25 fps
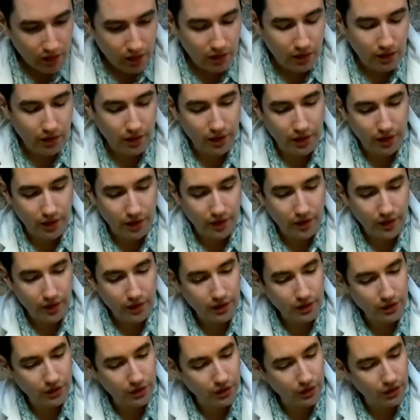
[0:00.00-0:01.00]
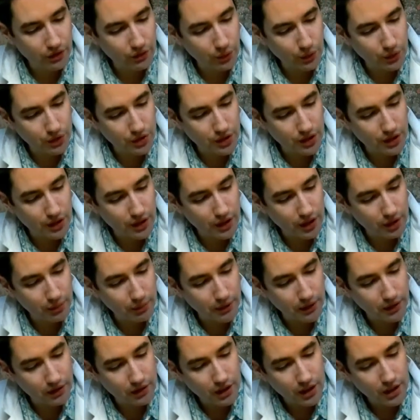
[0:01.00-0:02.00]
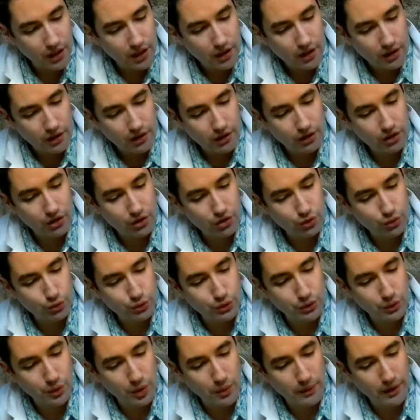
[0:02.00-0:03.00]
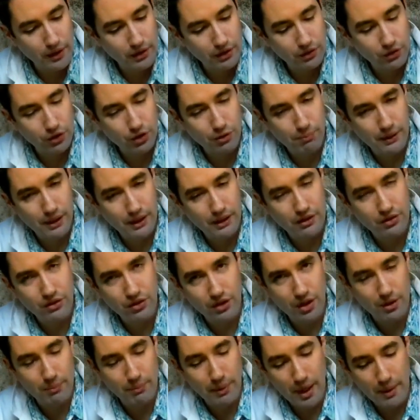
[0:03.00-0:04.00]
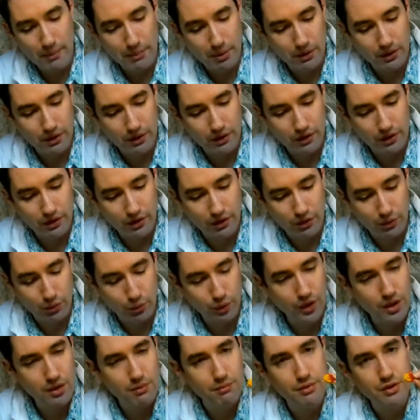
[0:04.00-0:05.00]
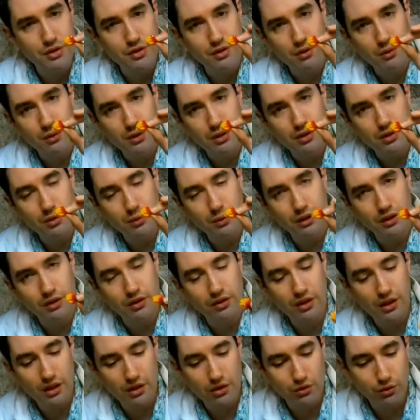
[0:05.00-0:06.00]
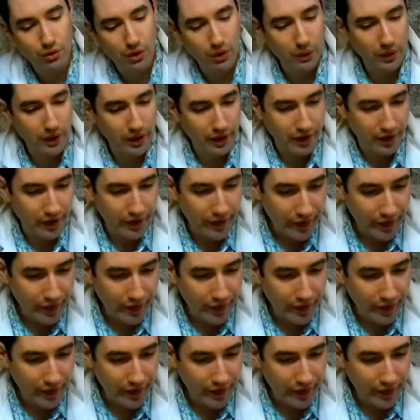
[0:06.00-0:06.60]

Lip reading: And here's the unfortunate aspect. The true amount of spice in a pepper is in the ribs, which is what the seeds grow on.